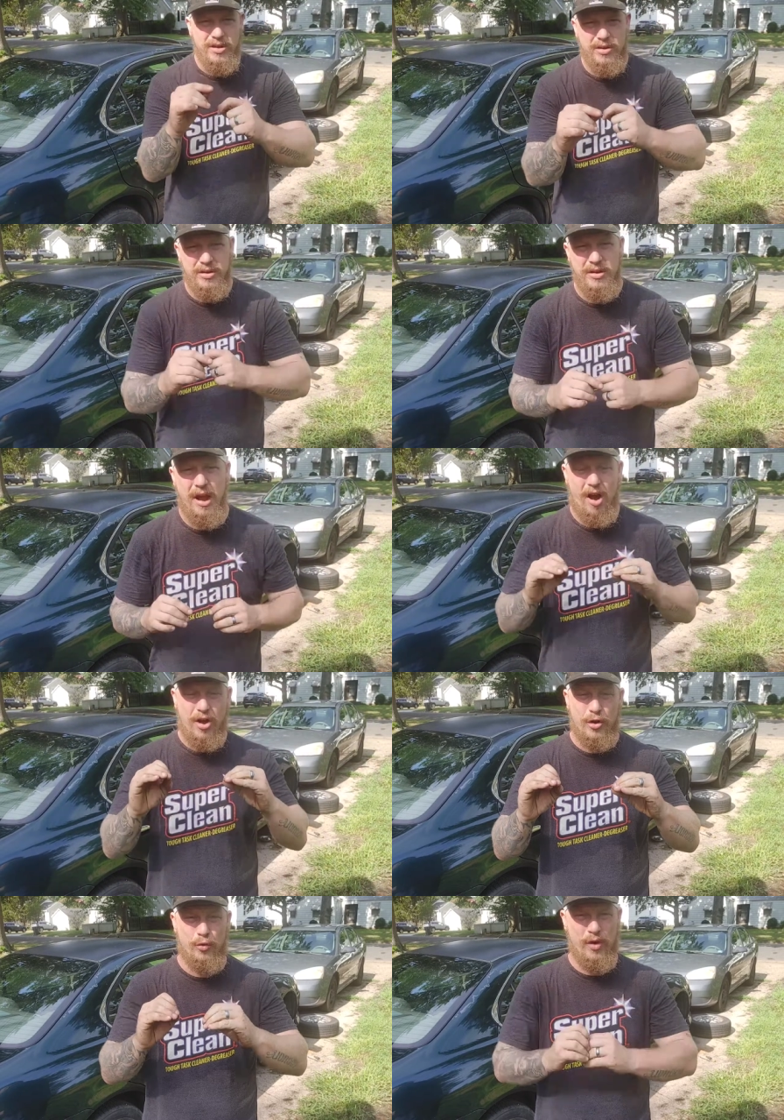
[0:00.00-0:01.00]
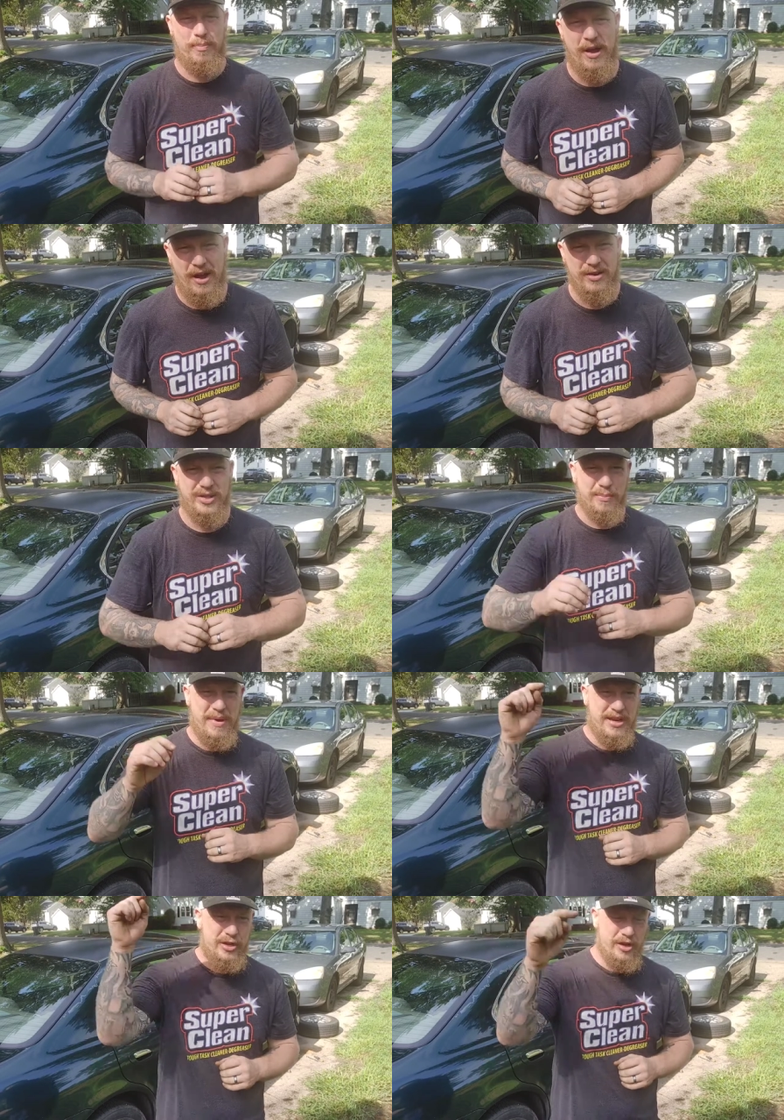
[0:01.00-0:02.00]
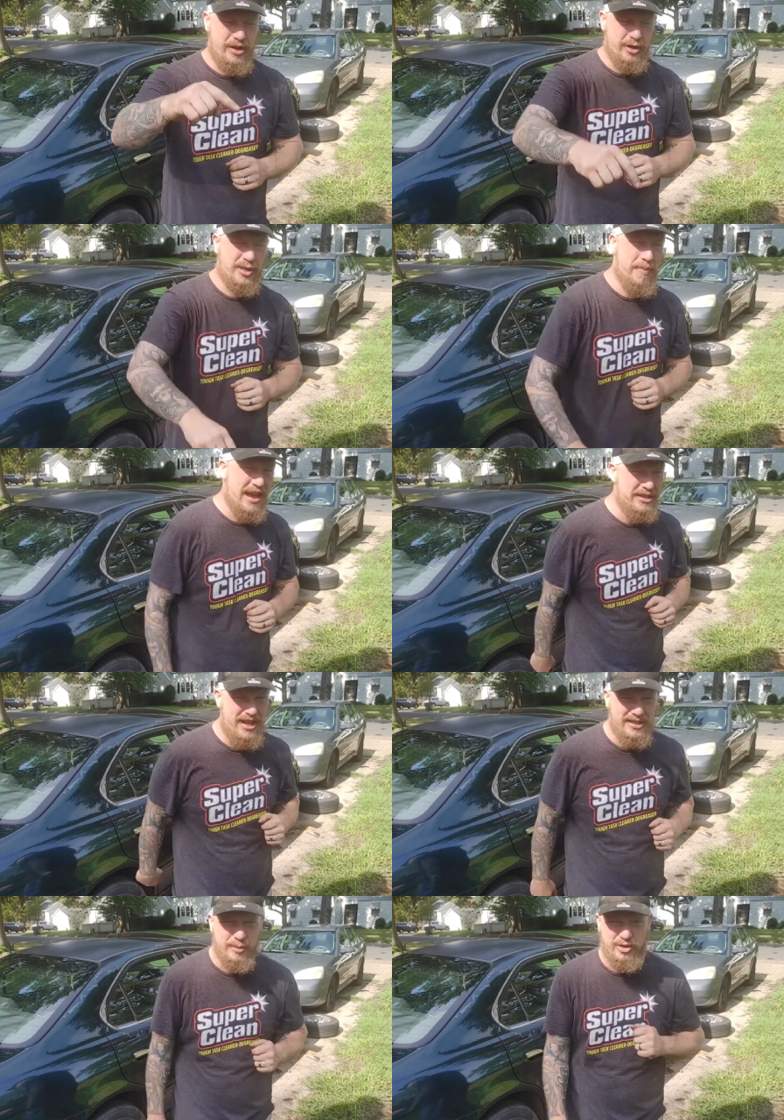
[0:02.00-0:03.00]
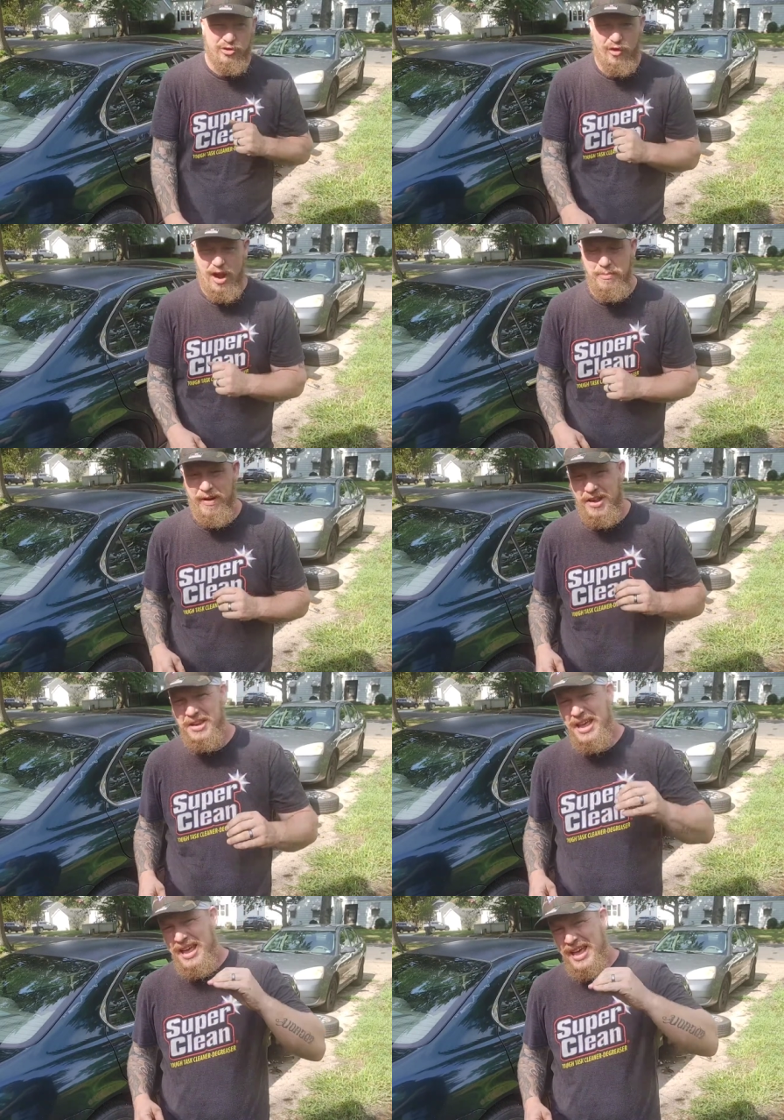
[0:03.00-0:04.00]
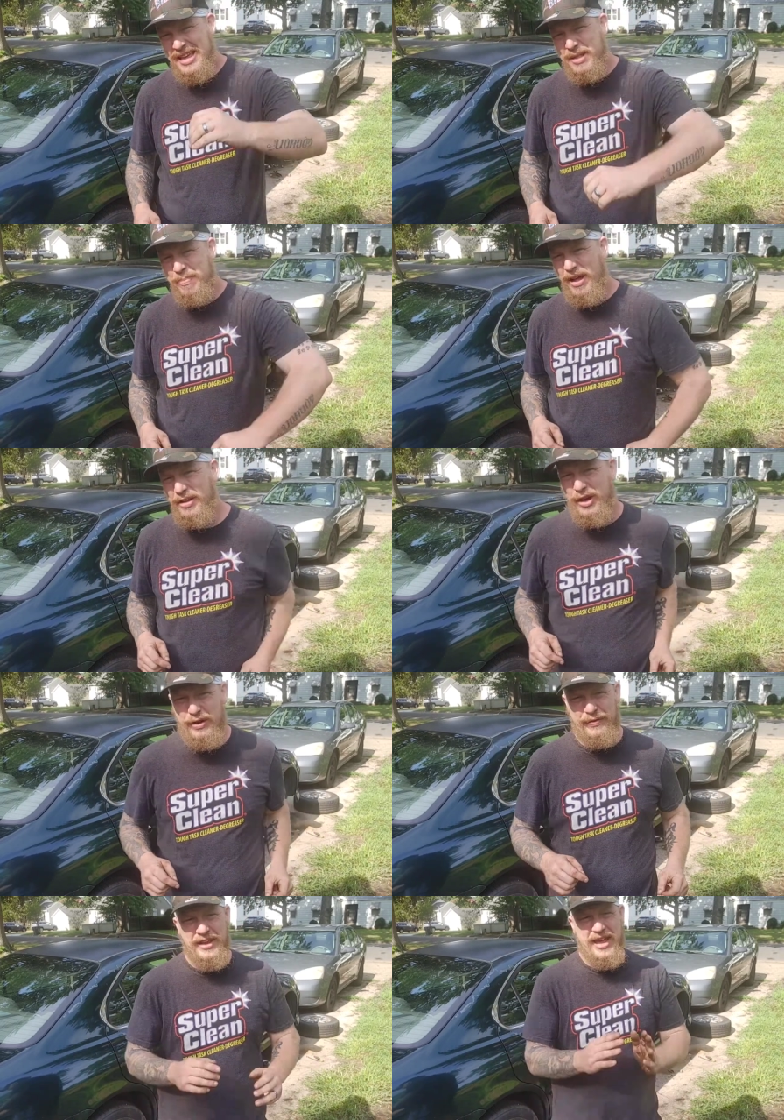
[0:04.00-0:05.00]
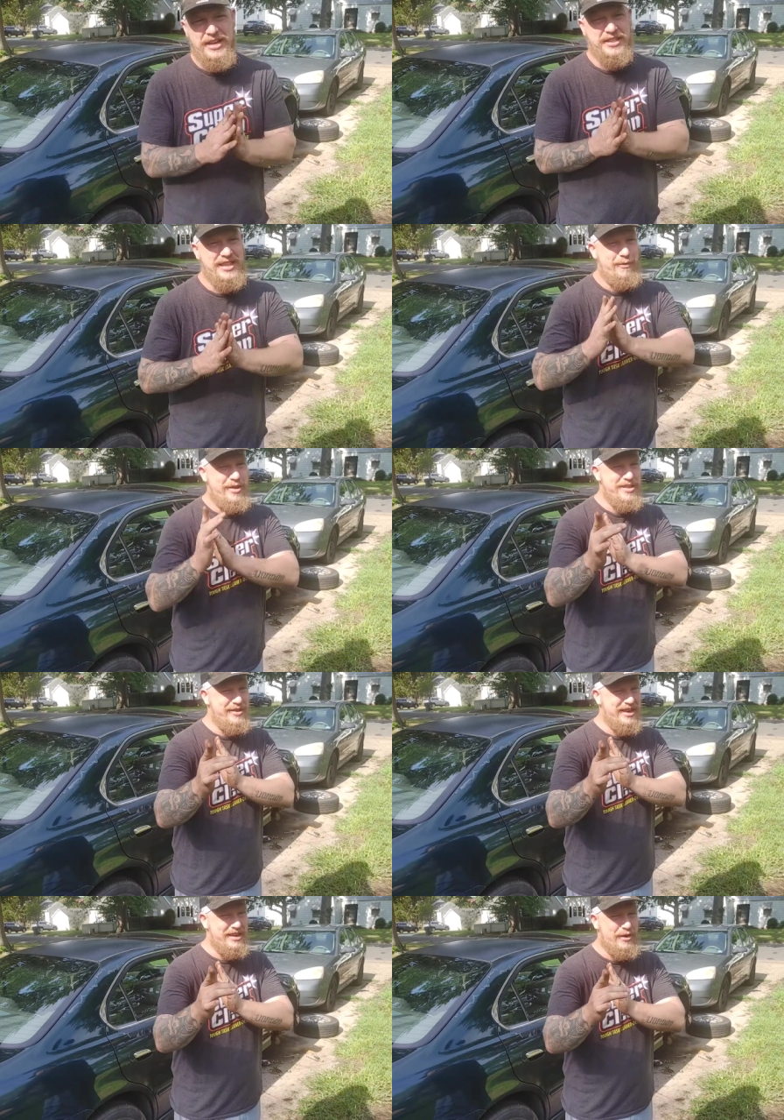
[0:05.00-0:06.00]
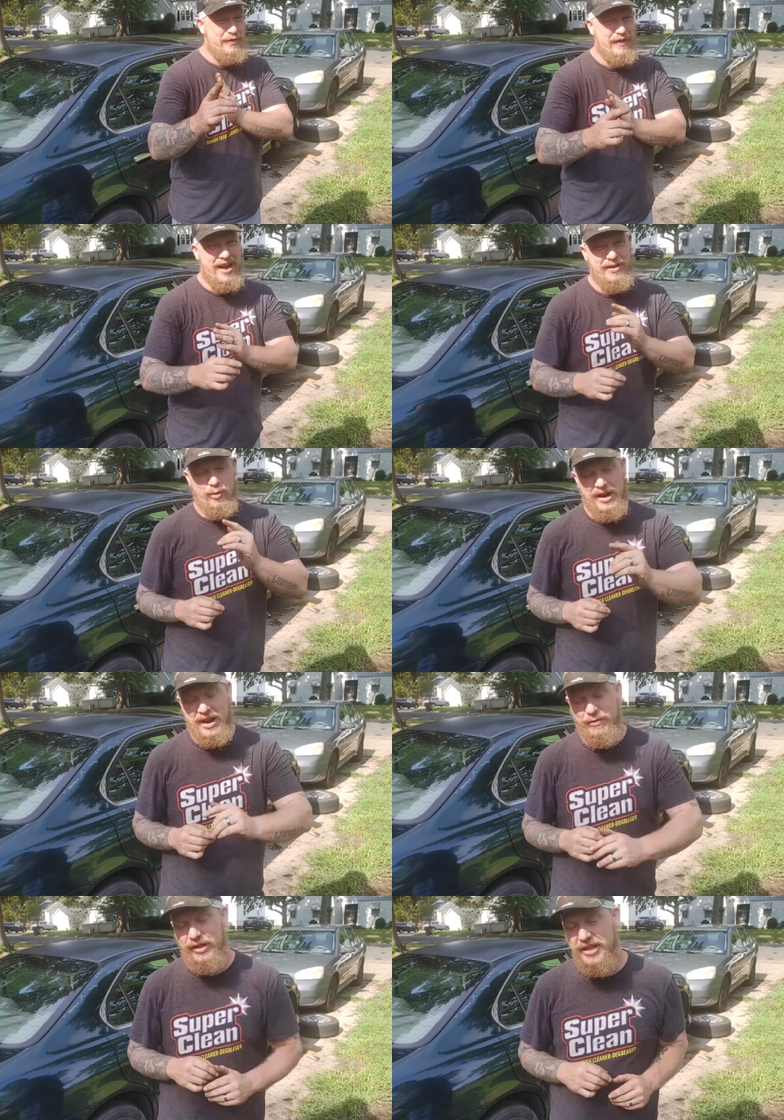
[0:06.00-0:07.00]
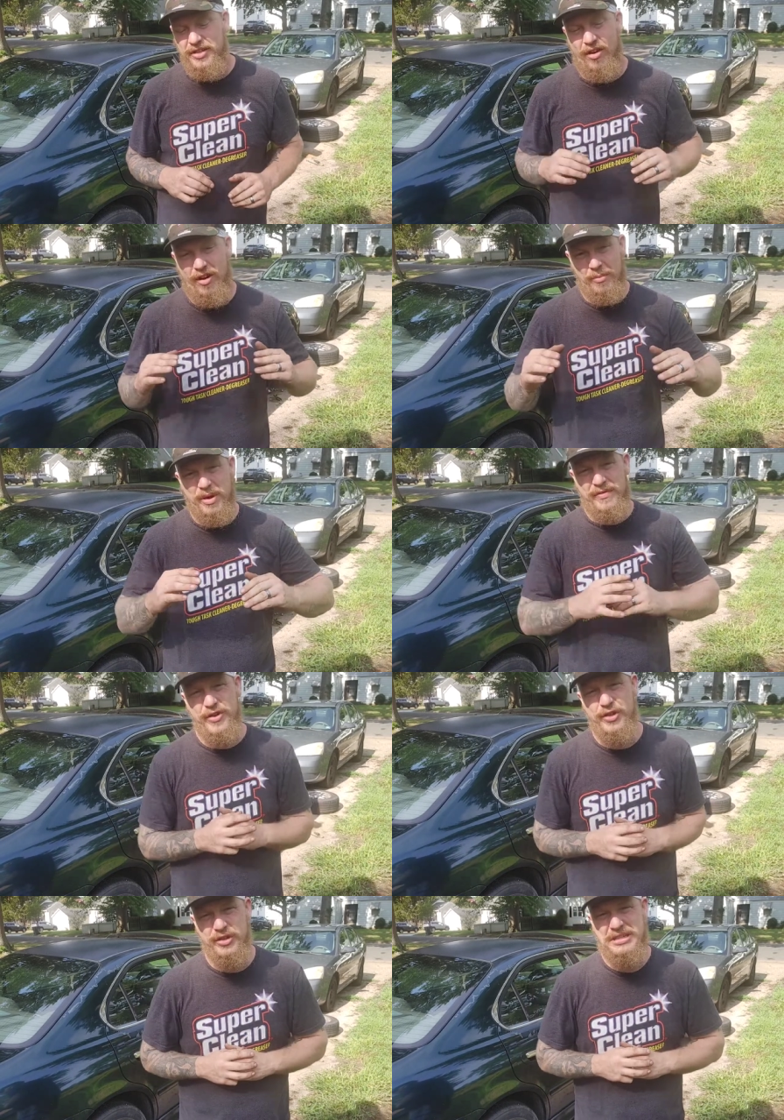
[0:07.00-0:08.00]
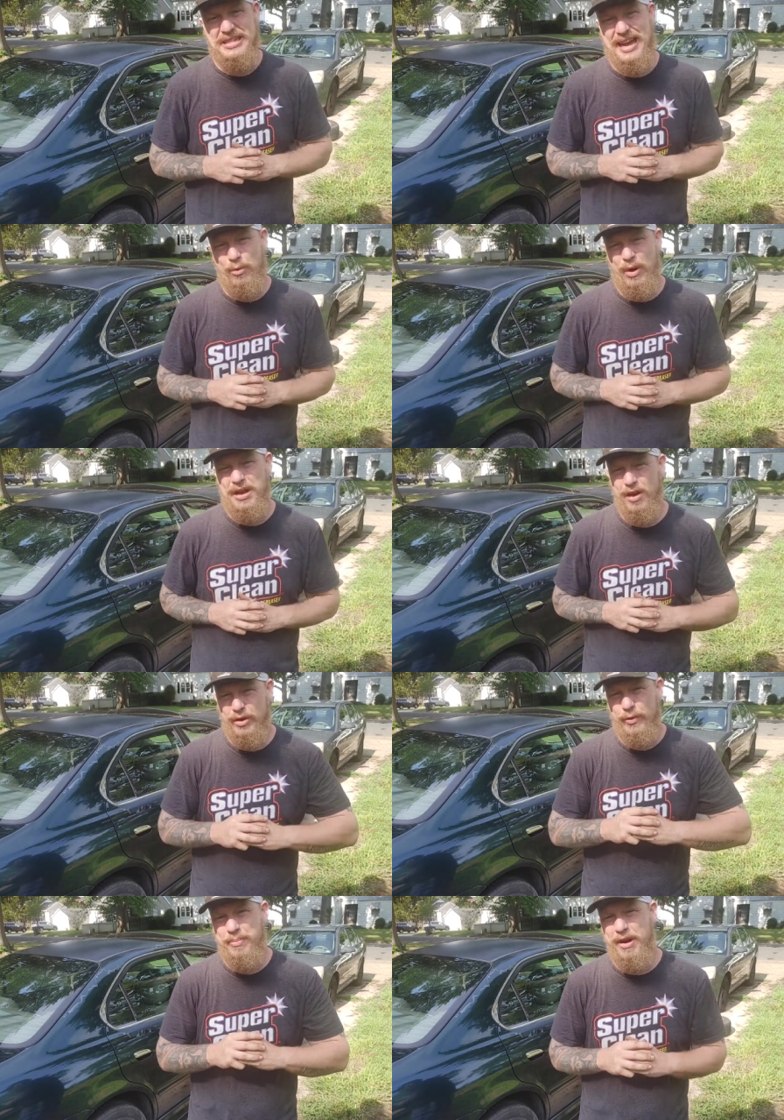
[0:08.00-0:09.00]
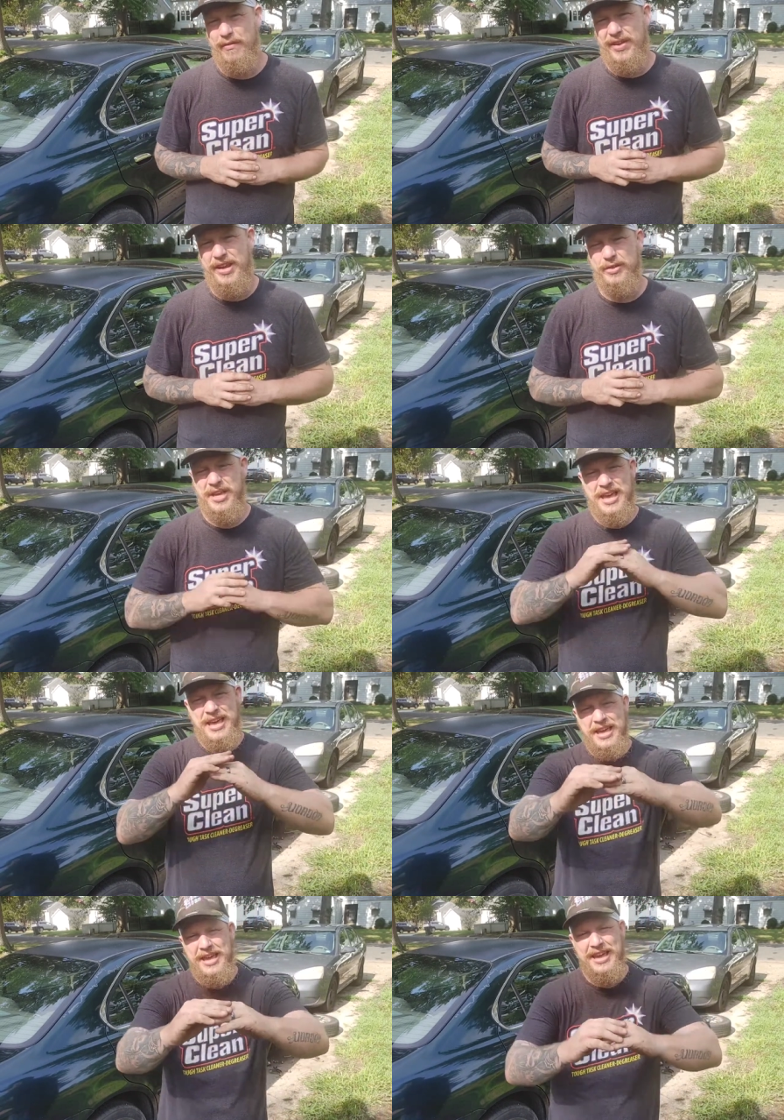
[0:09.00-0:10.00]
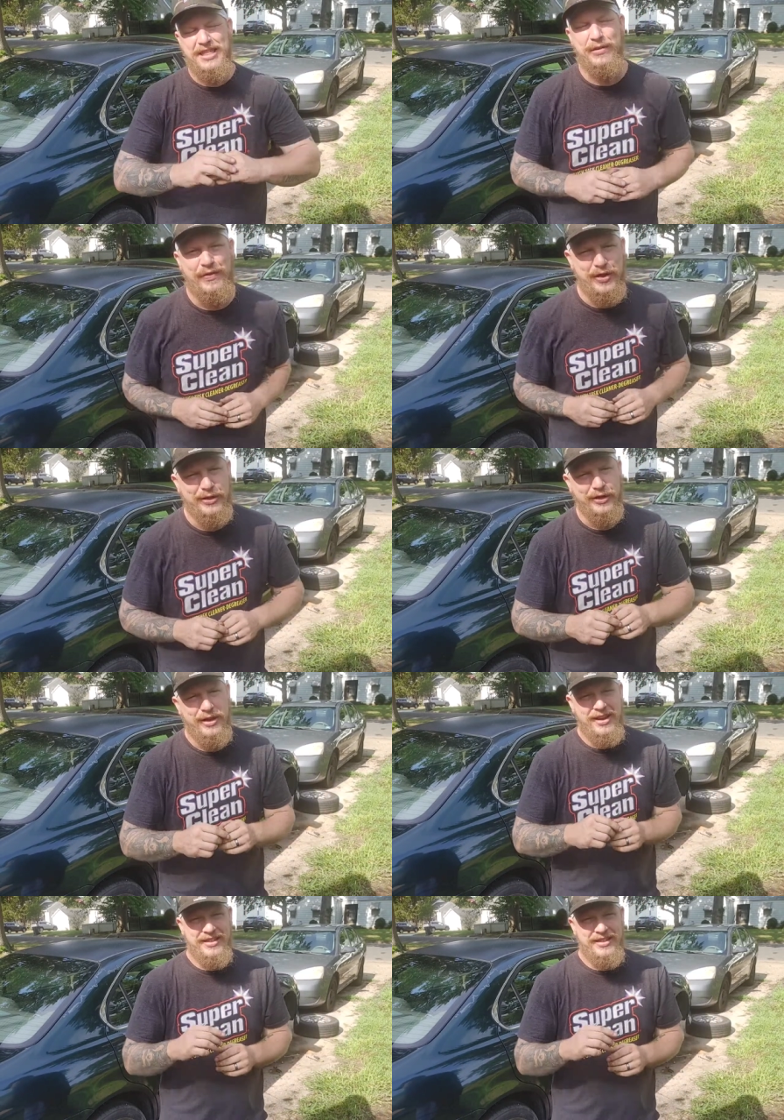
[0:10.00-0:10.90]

your auto repairs. So make sure you smash that subscribe button, hit the bell notification, that way you get notified when I release all my future DIY auto repair videos in the future.